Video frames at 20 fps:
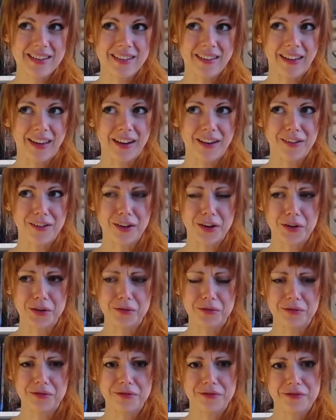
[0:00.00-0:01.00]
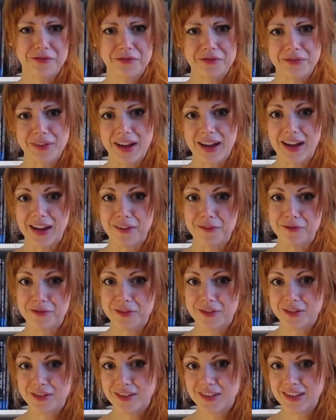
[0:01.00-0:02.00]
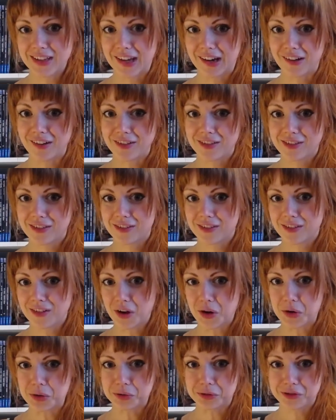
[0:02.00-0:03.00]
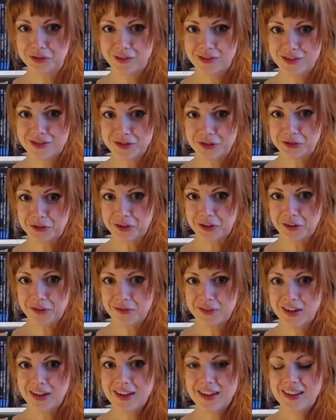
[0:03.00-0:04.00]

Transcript: I don't know 5 years old, sort of.